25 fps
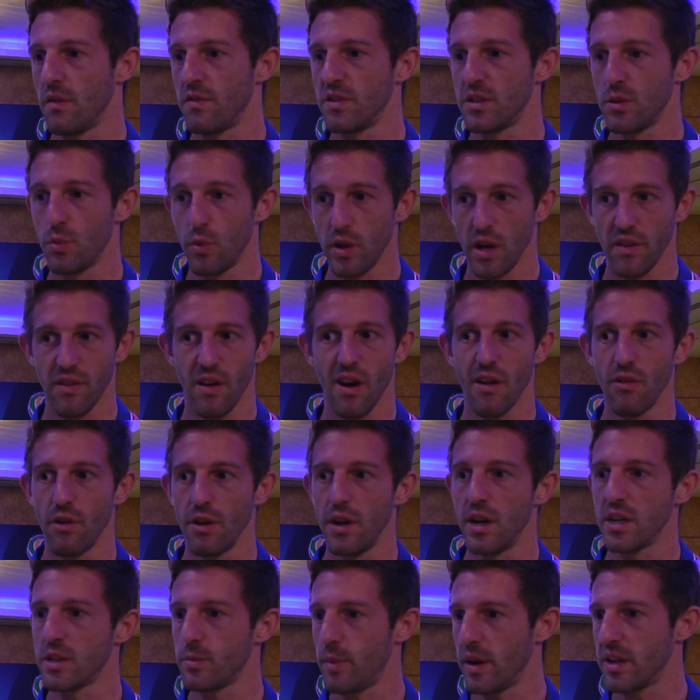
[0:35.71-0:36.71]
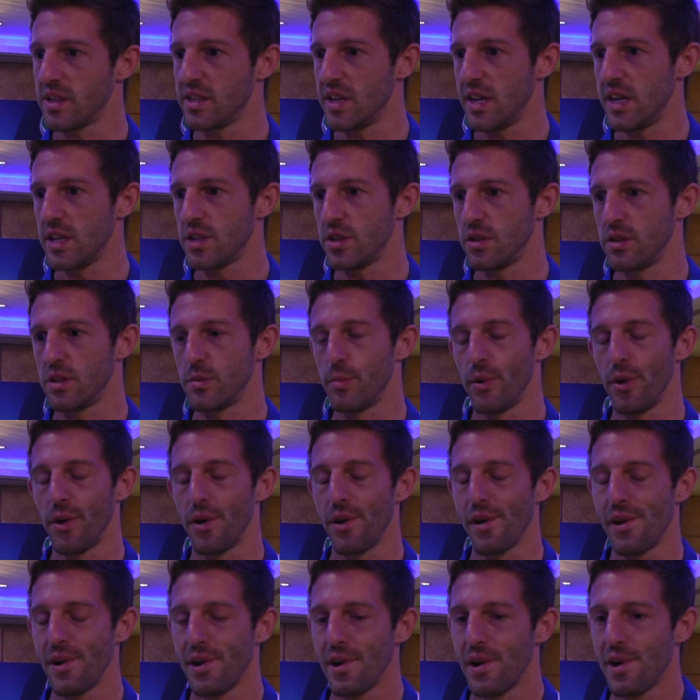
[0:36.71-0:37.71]
Obviously, we have our own expectations,
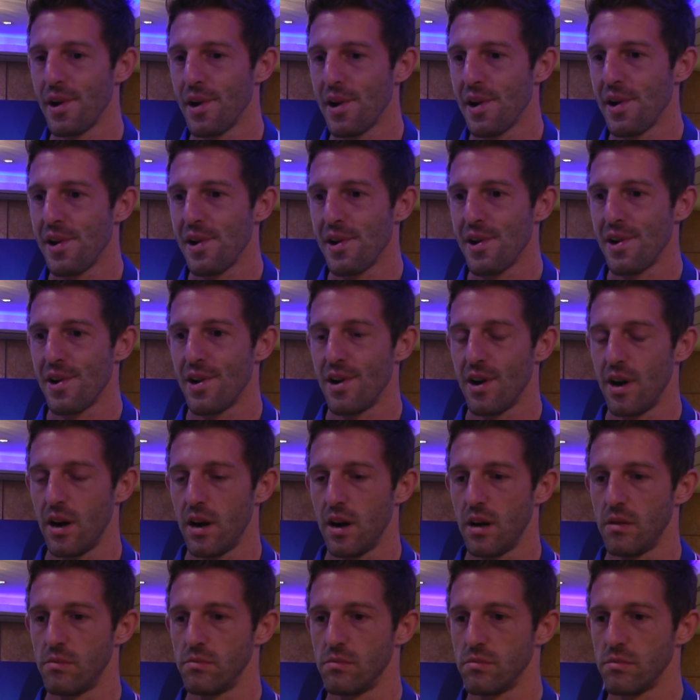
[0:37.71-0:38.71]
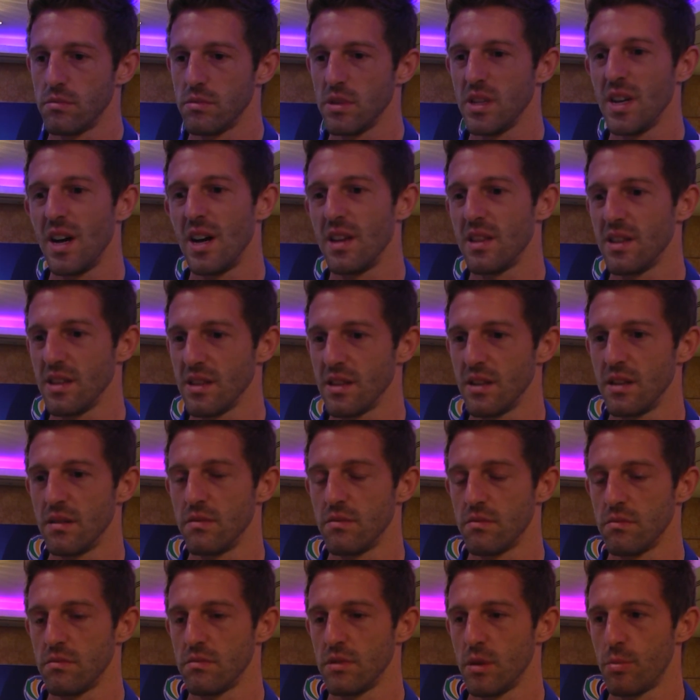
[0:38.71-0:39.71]
but I think
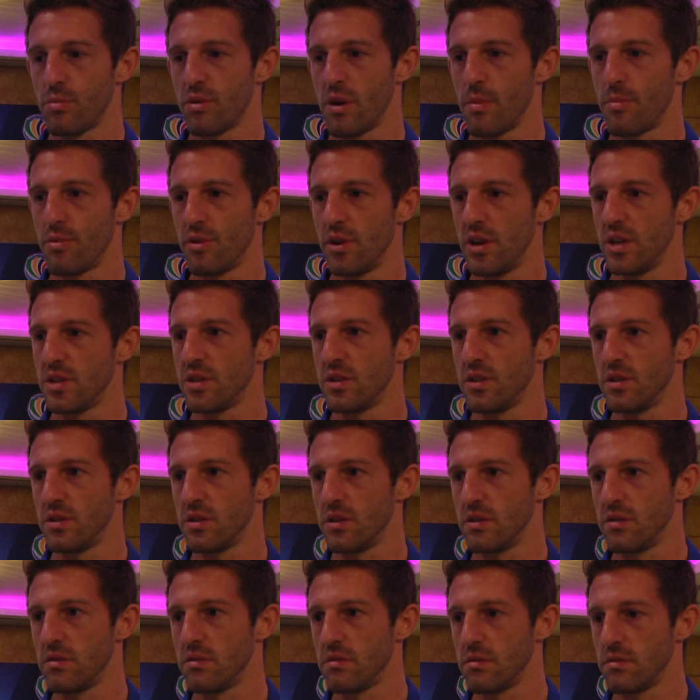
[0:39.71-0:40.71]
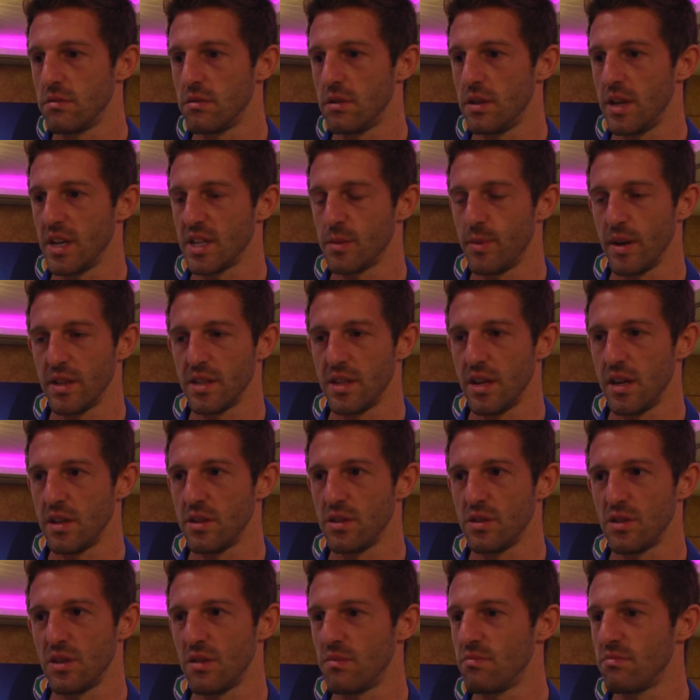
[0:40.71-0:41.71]
the preparations and
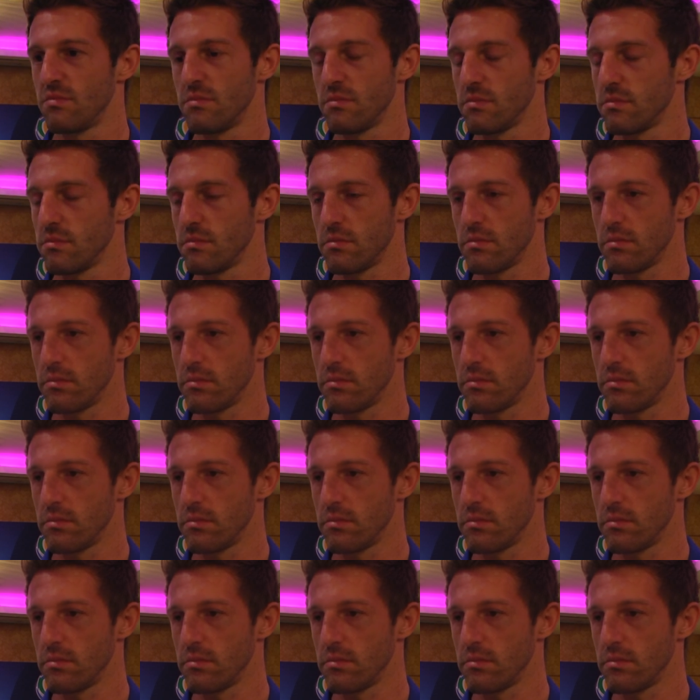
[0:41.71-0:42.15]
expectations are